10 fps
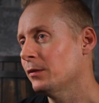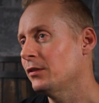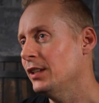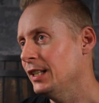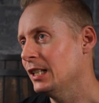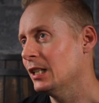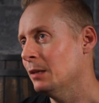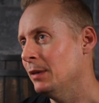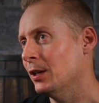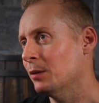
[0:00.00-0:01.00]
thing
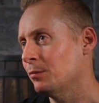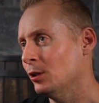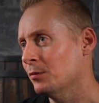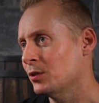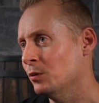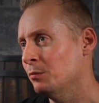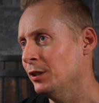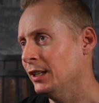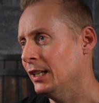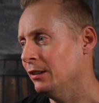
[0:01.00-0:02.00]
about the props that we're
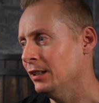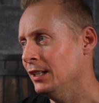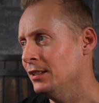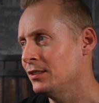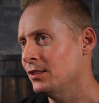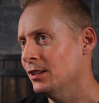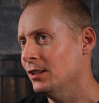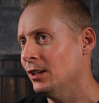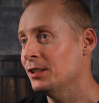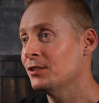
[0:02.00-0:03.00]
bringing out is
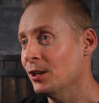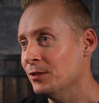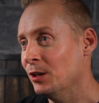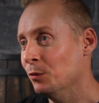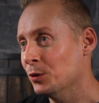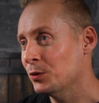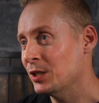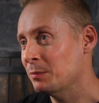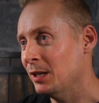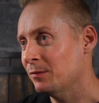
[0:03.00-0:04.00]
that I don't know what to
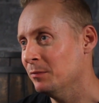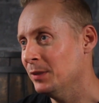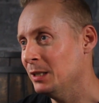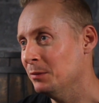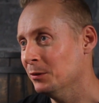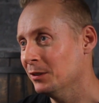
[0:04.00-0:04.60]
expect from people.